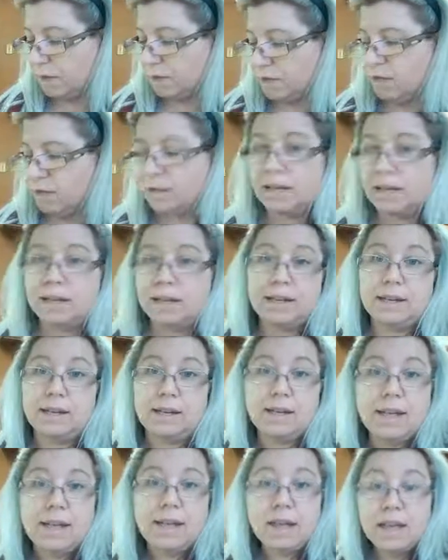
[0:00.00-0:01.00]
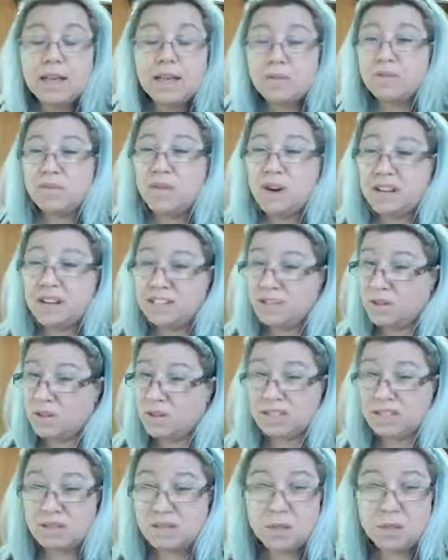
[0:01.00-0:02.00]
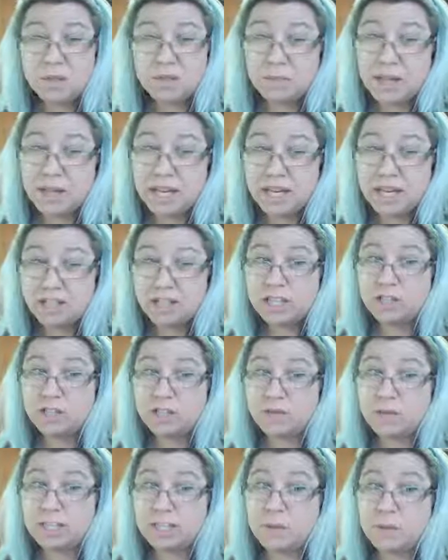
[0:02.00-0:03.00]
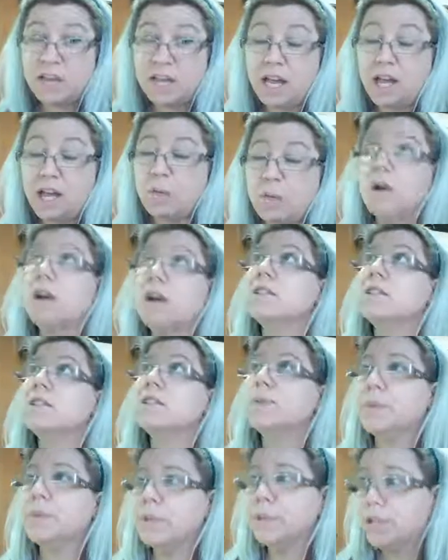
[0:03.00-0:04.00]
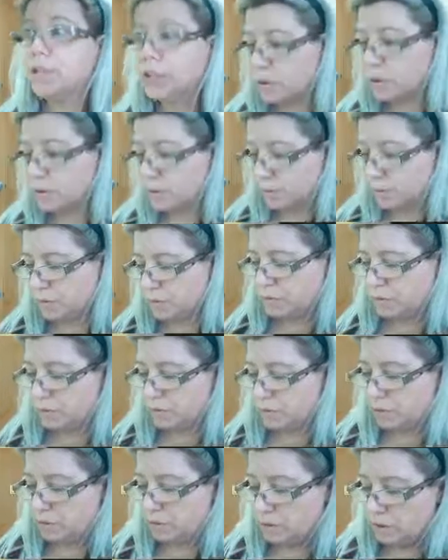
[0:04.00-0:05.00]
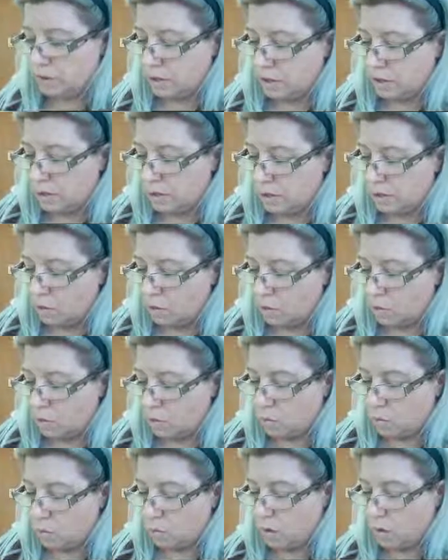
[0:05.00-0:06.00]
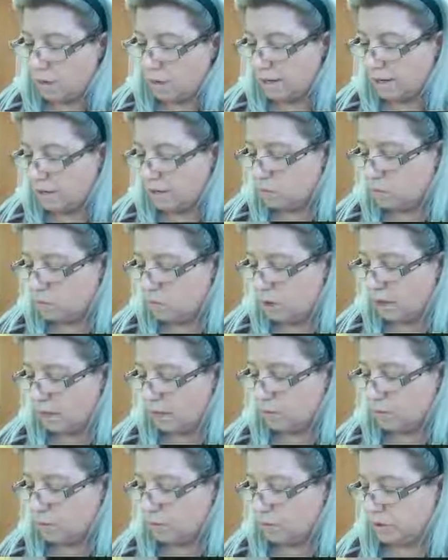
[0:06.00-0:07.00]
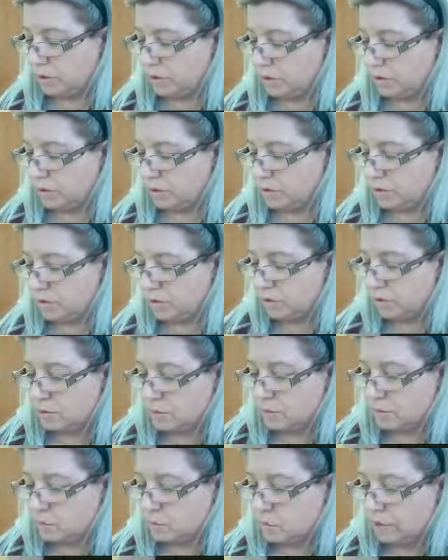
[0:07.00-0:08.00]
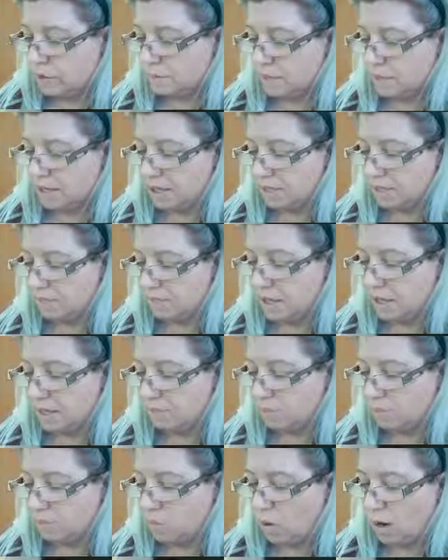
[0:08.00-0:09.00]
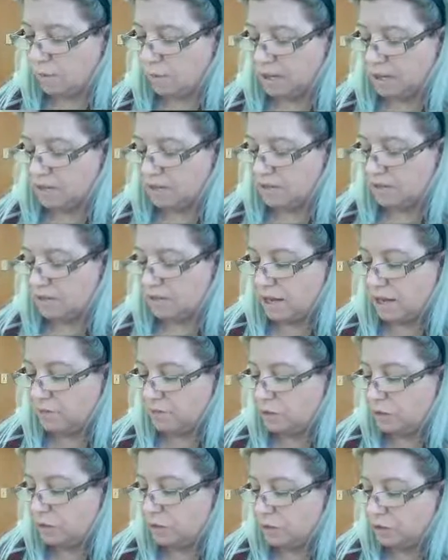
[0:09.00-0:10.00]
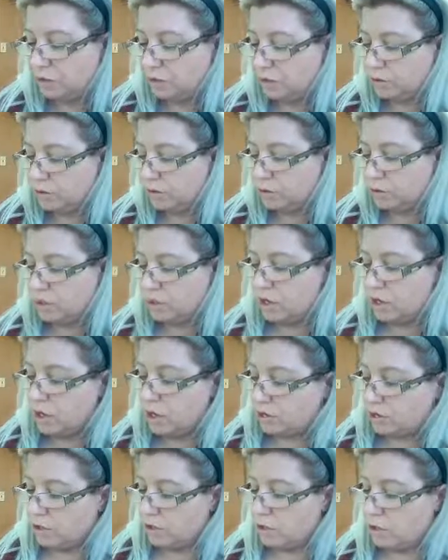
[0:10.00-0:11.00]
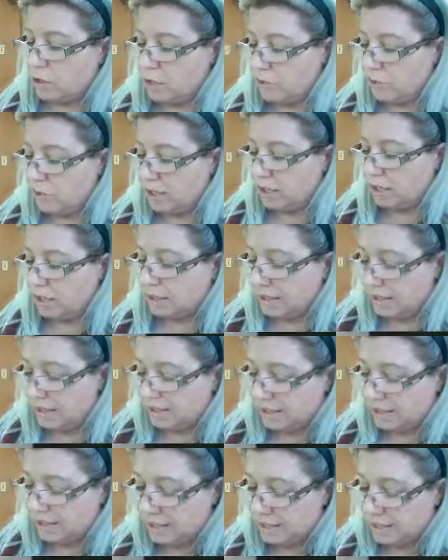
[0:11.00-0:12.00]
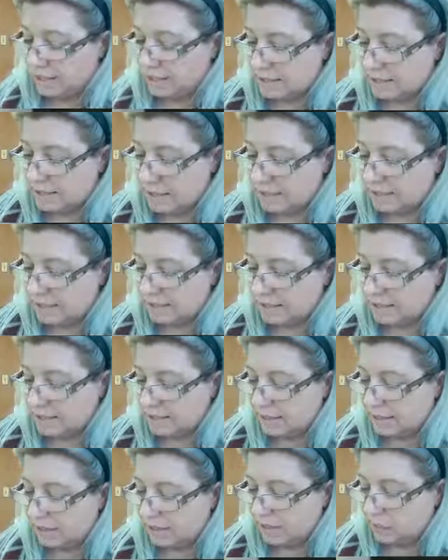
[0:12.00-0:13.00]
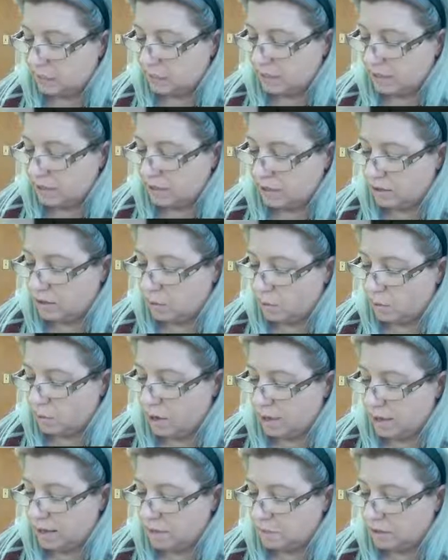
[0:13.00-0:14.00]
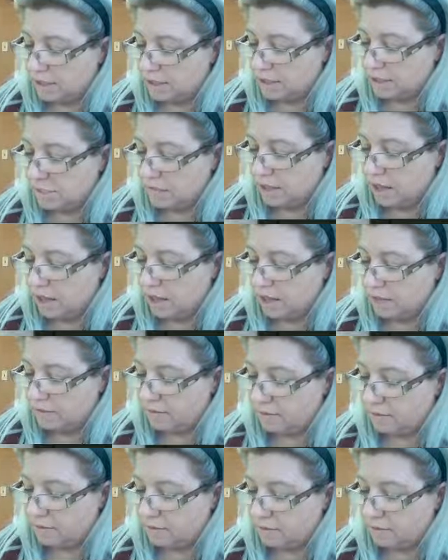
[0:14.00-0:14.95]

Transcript: Okay. Before I do all this multiplication, trust me, I want to reduce. Y and y will reduce. Y minus 5, y minus 5 will reduce. So the left-hand side is left with y plus 5